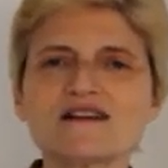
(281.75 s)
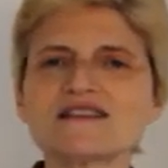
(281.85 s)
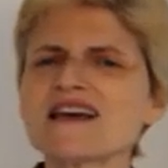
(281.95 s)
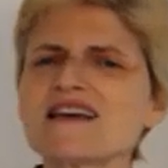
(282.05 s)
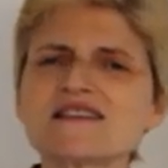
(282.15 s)

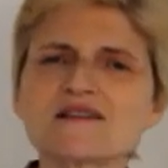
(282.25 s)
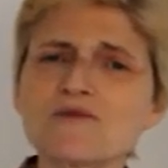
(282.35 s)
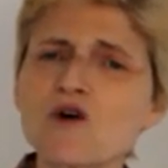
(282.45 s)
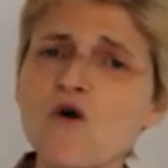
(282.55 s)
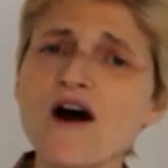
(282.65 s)
taking
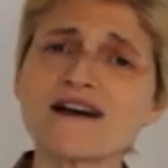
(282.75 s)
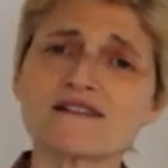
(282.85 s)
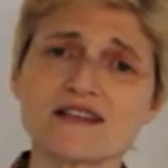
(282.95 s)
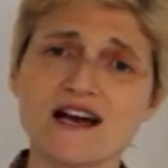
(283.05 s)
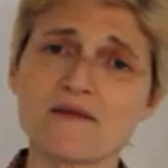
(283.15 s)
some
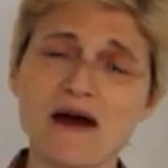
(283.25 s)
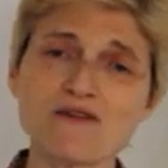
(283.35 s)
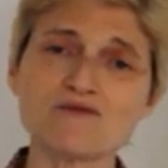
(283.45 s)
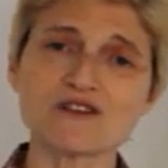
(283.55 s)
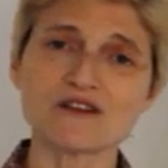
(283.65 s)
quiet time
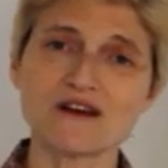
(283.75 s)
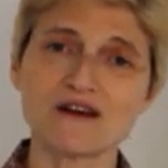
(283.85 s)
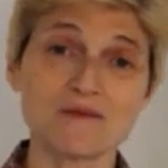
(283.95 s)
out,